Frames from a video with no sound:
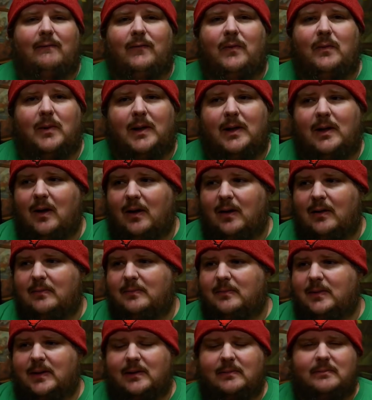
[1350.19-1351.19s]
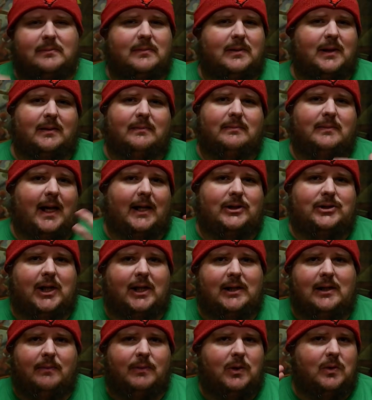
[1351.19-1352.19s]
If you want to call him a, a
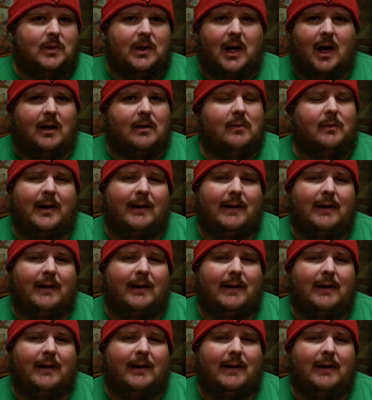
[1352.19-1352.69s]
SJW cuck,